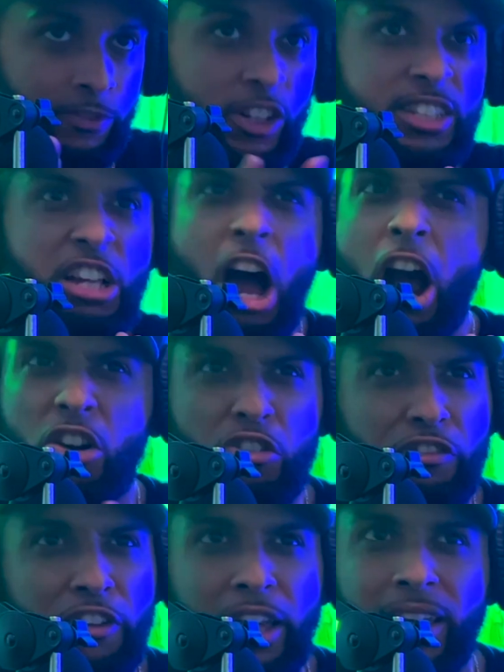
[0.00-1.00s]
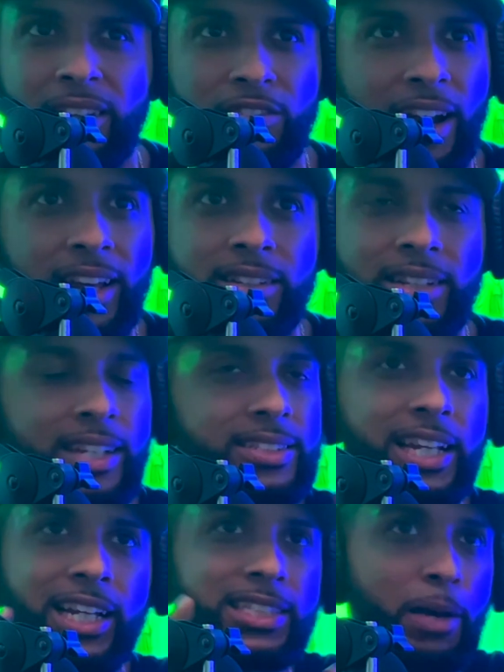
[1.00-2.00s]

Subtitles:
photography, right? Okay. Let's say, because